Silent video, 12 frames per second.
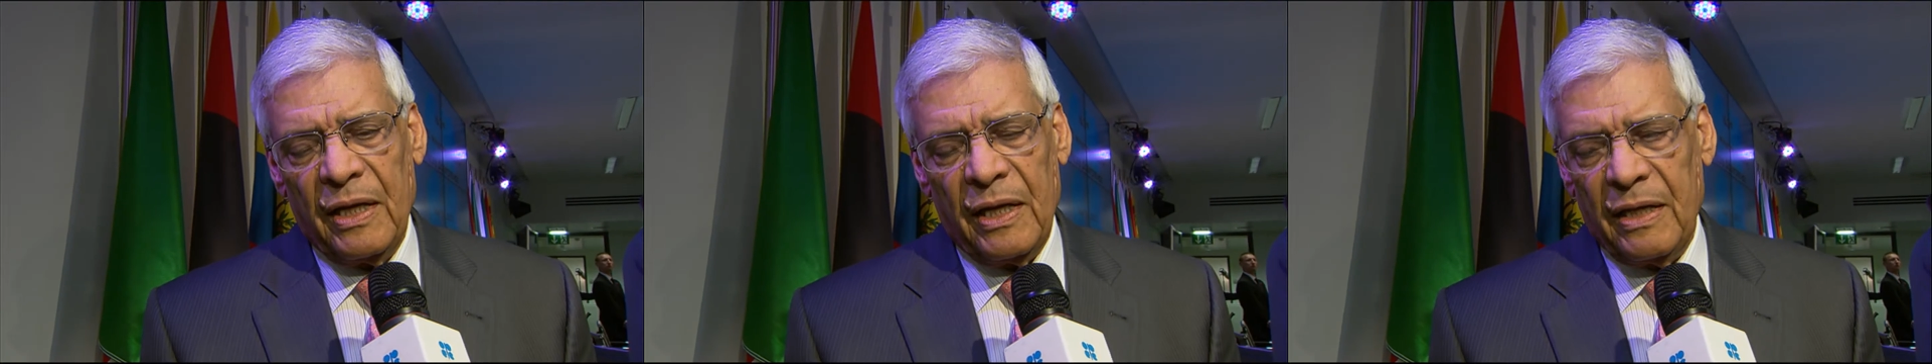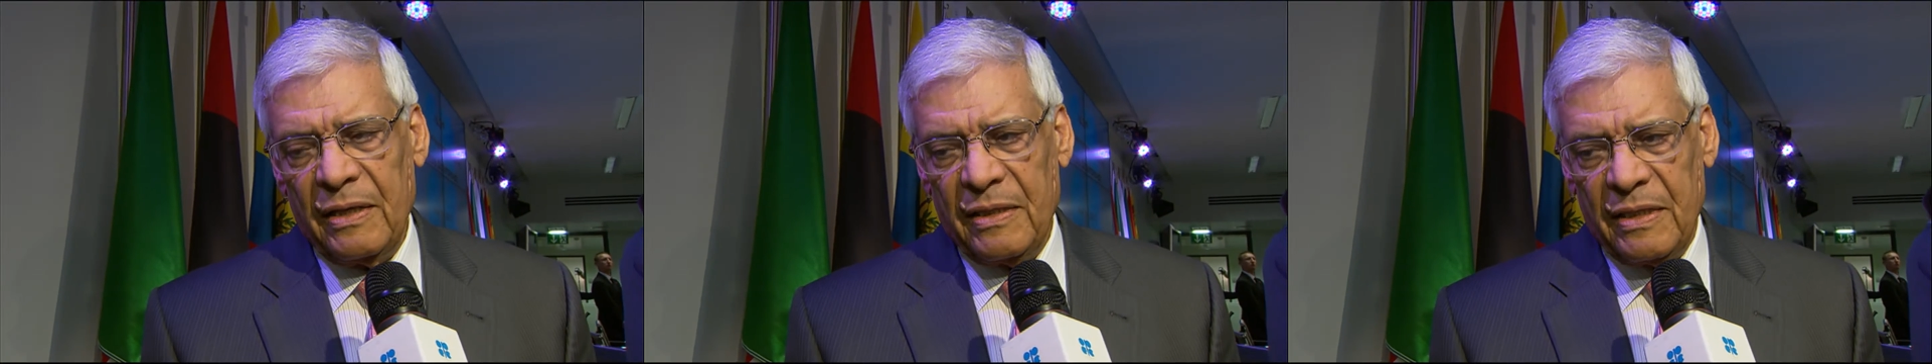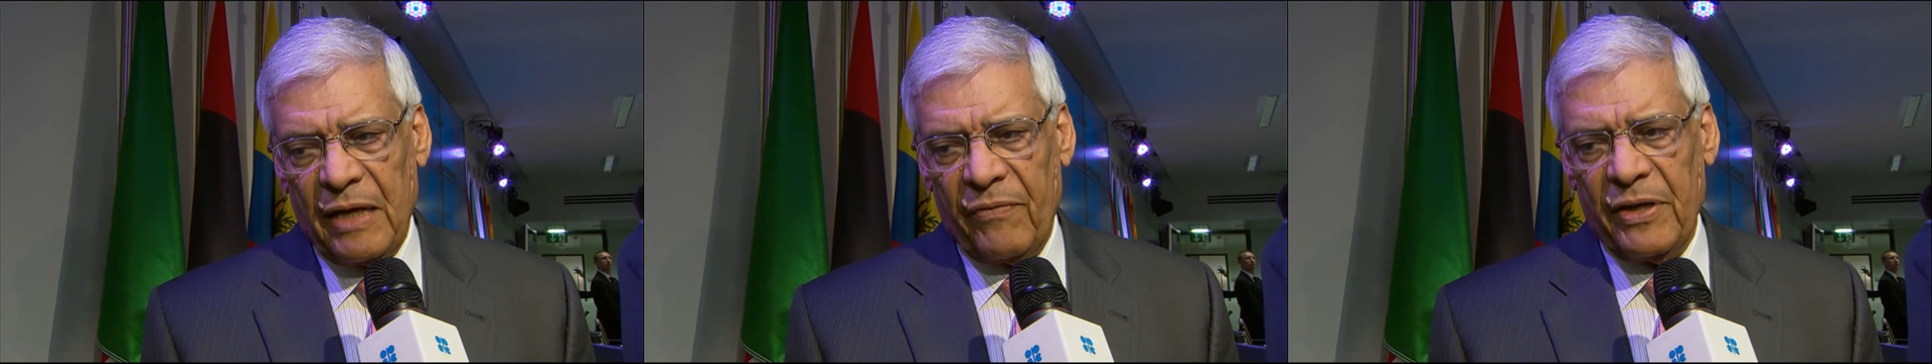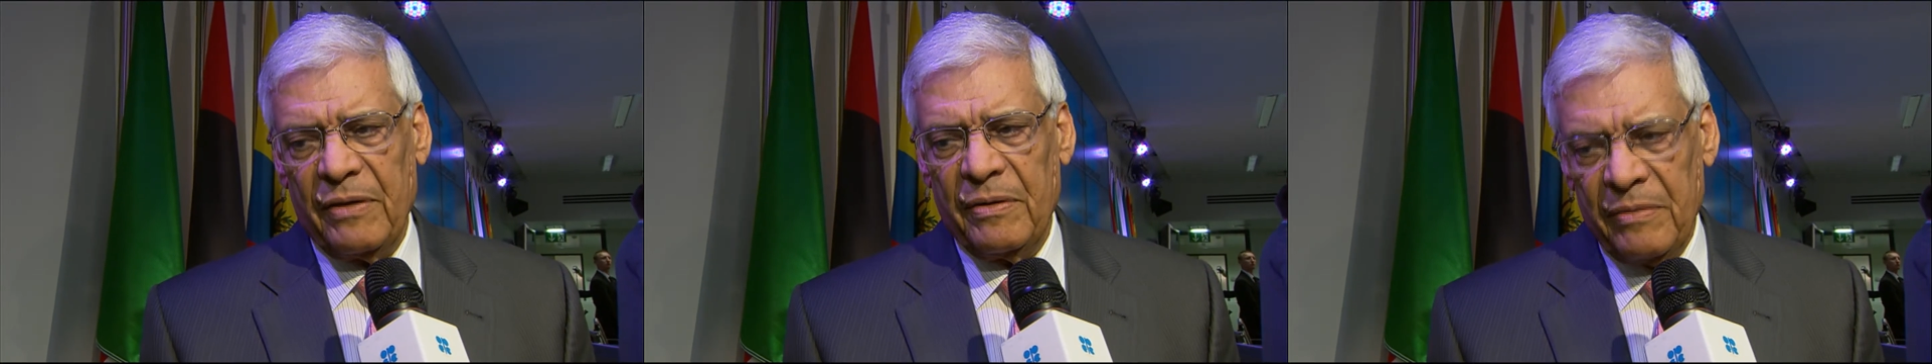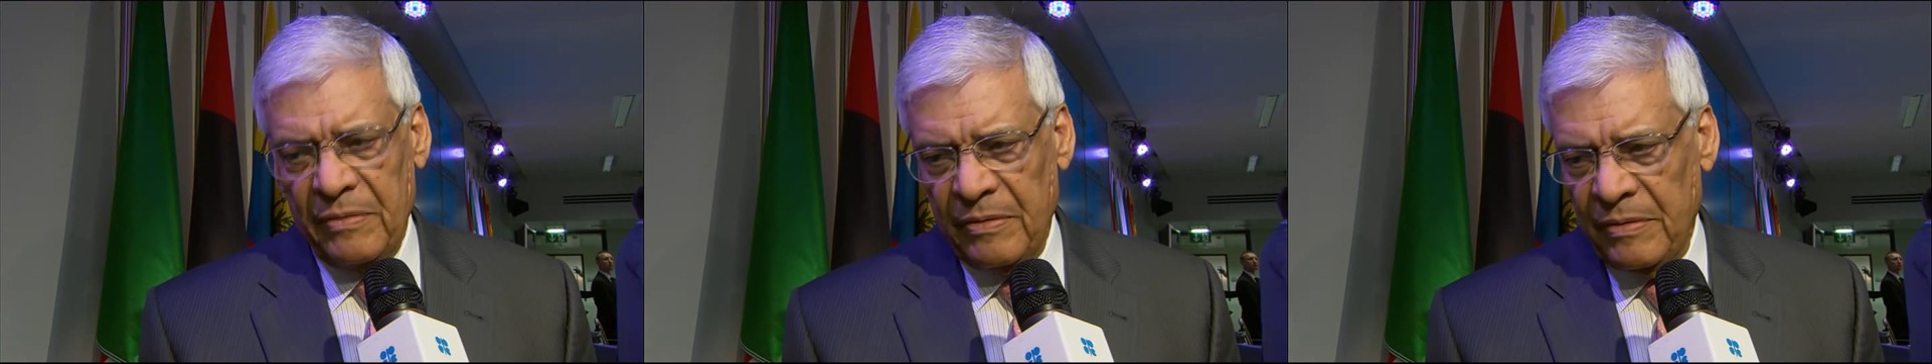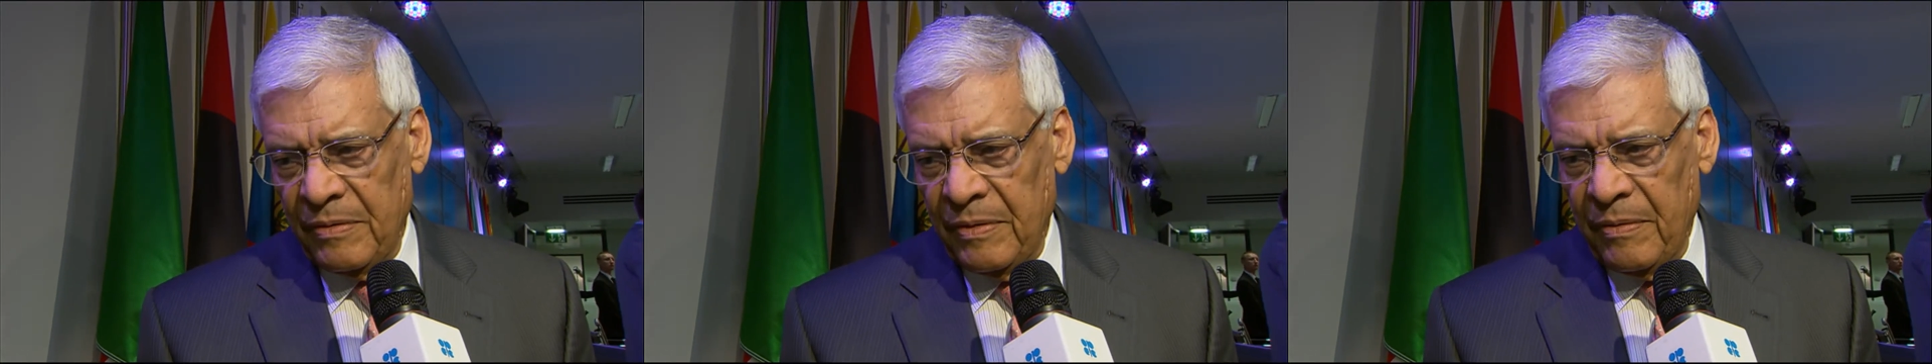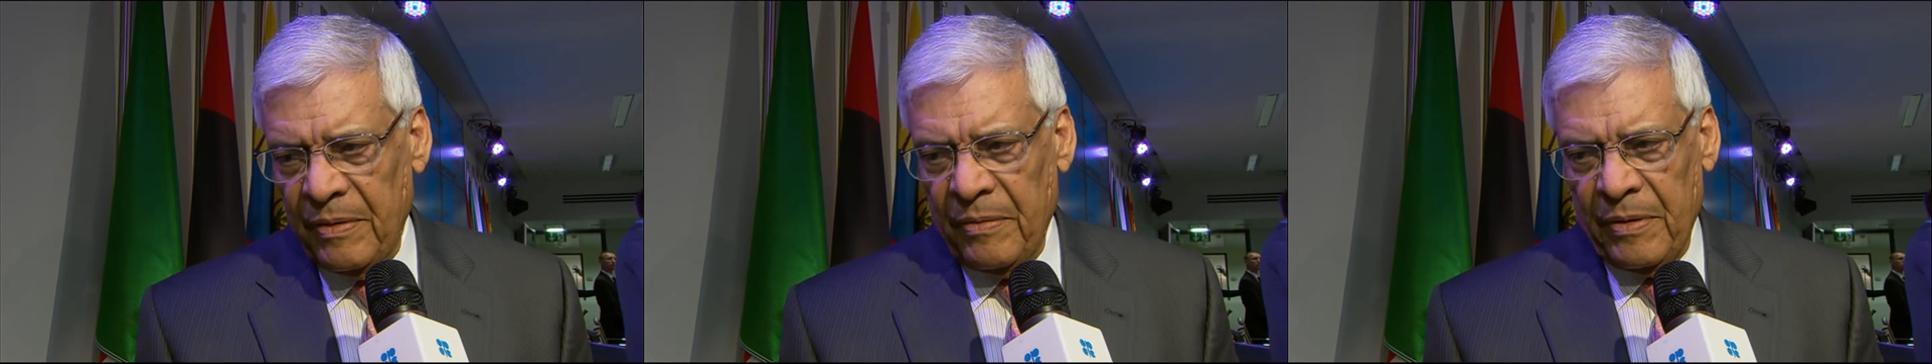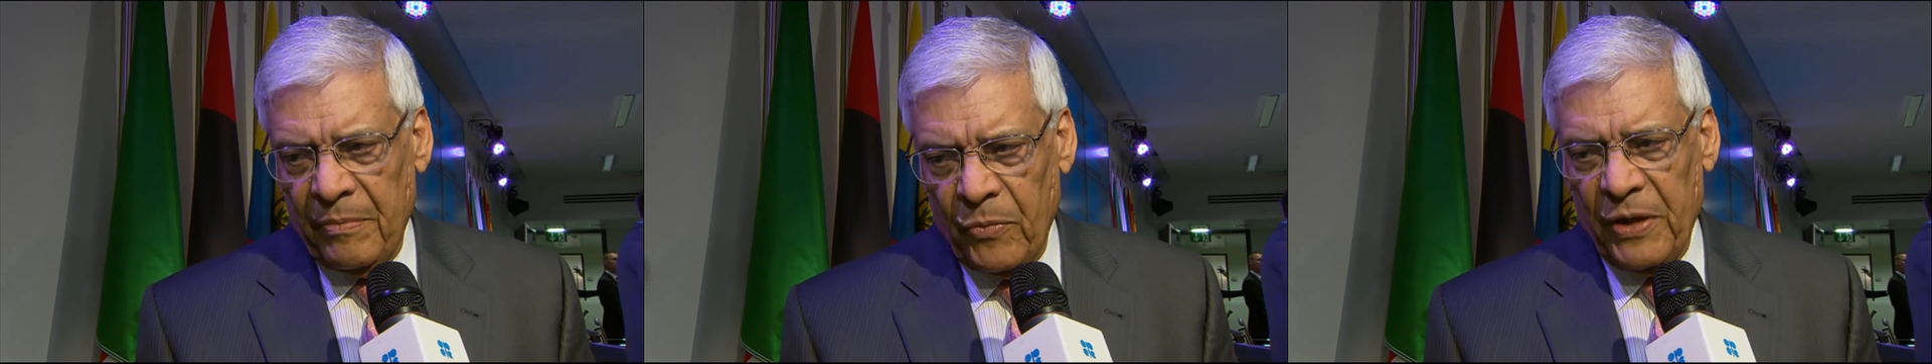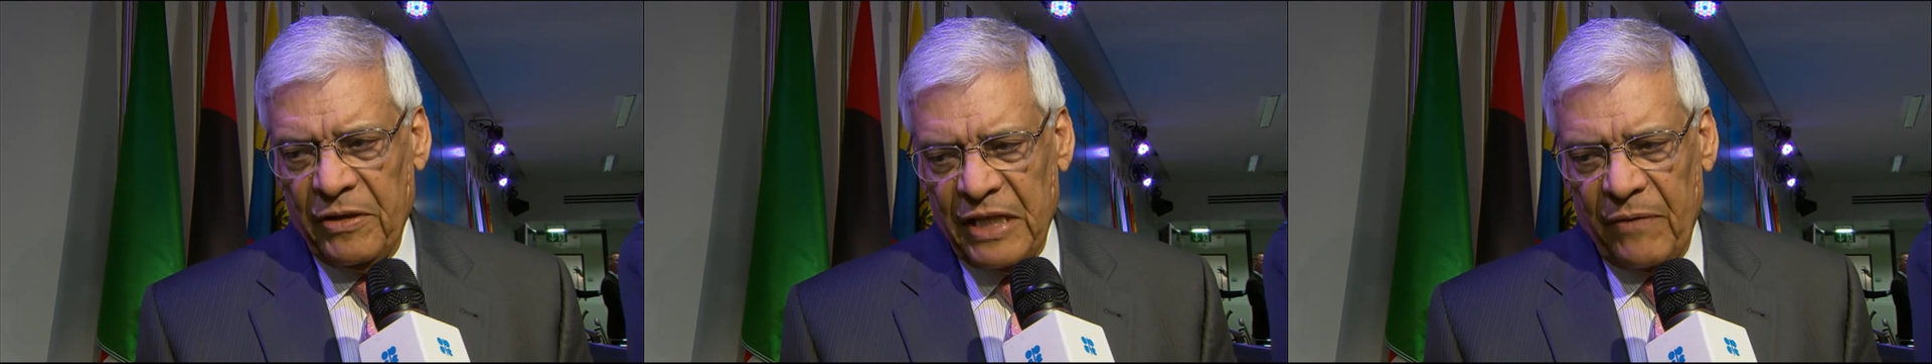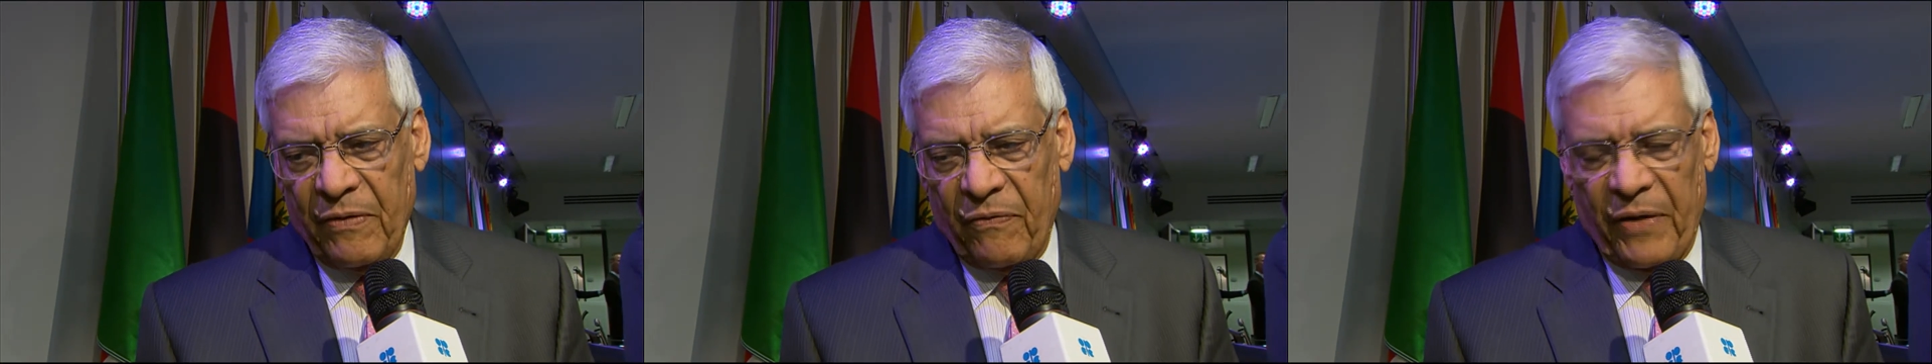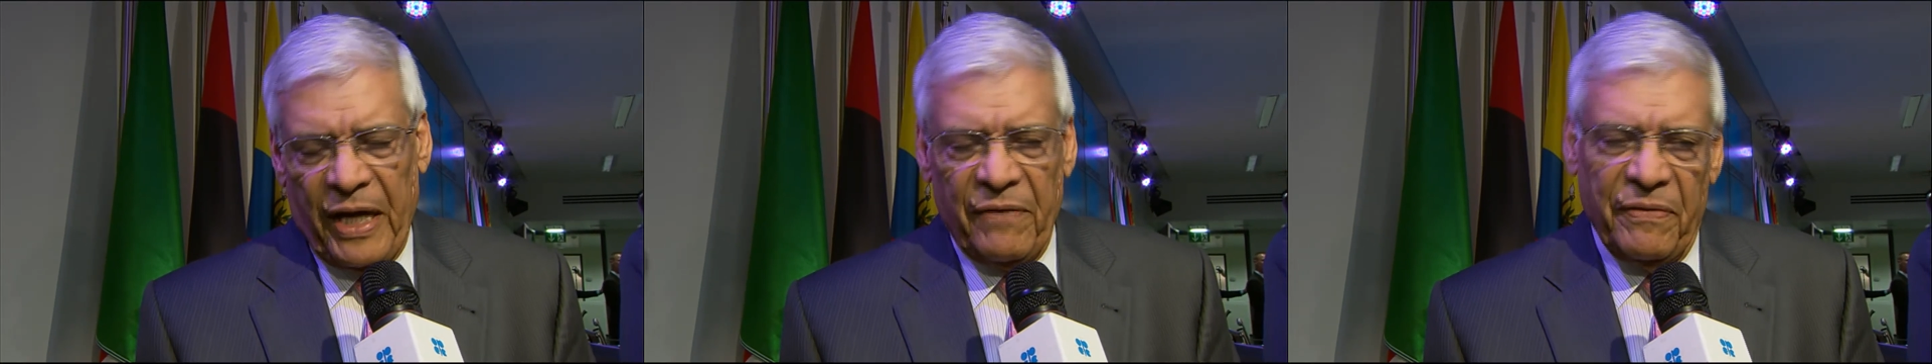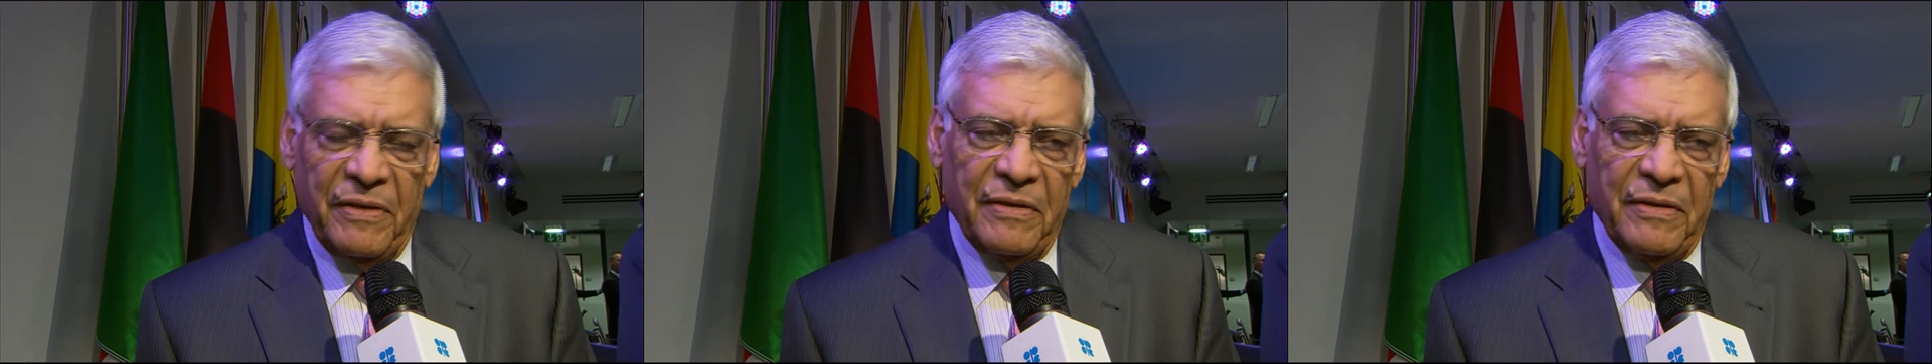7.75